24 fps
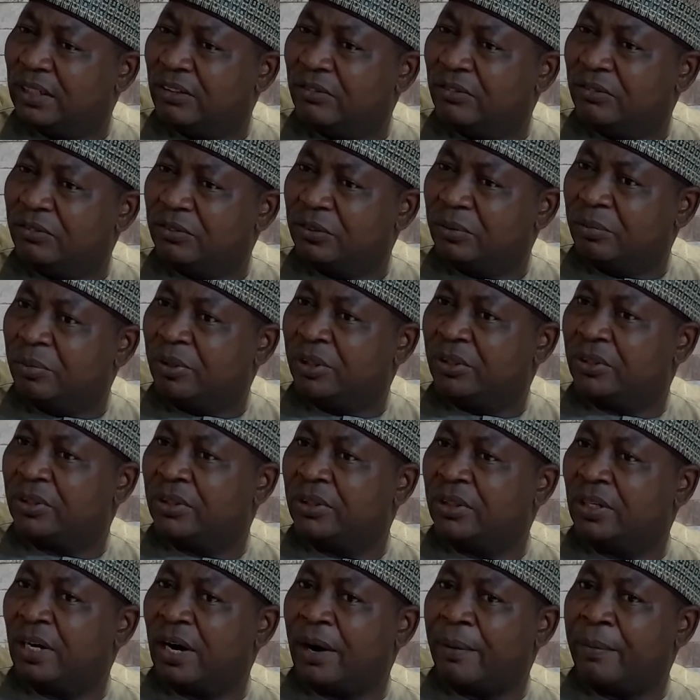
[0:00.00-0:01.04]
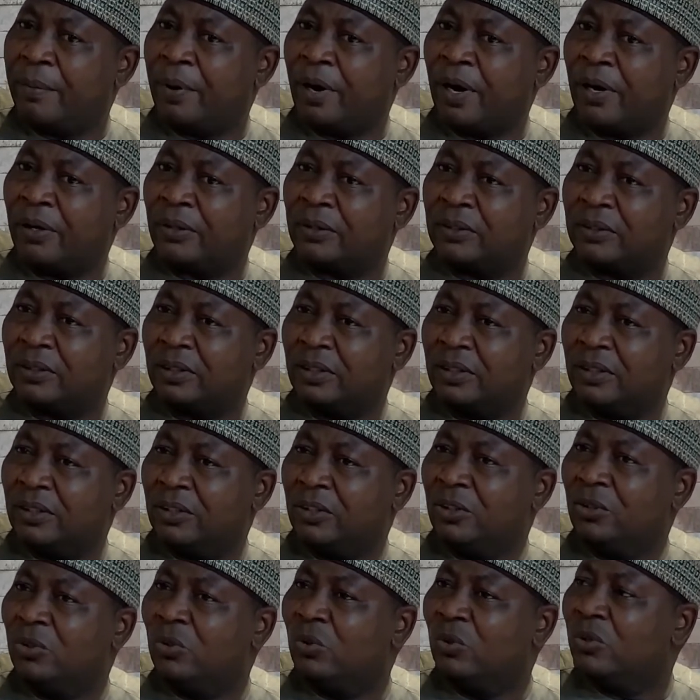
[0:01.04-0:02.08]
information about,
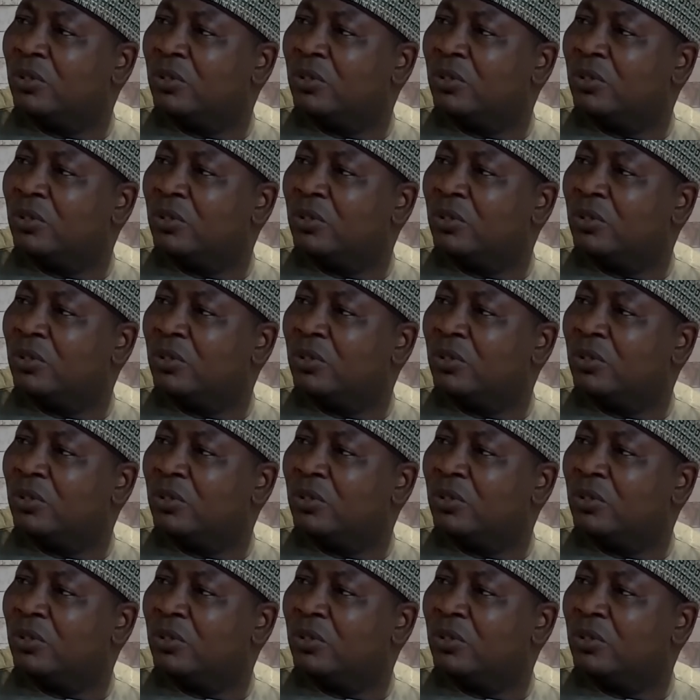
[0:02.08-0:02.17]
you know,